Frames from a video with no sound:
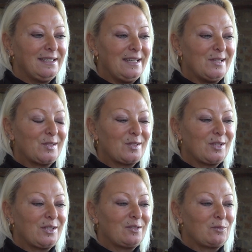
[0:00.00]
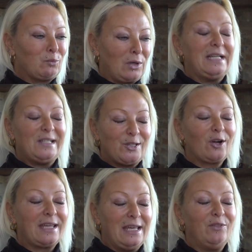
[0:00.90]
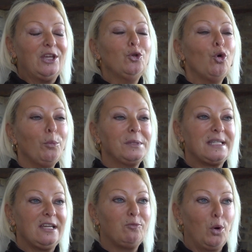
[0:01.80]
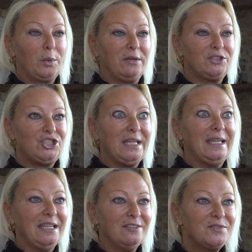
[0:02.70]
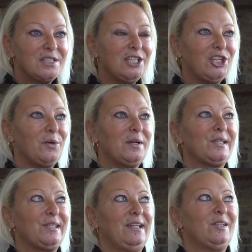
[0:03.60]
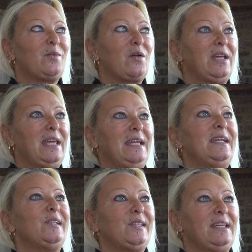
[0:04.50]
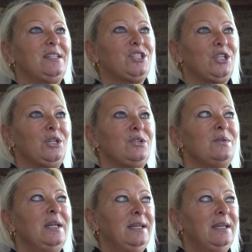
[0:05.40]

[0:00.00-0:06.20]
it's really sunk in the enormity of what we've achieved. You know, it's very easy to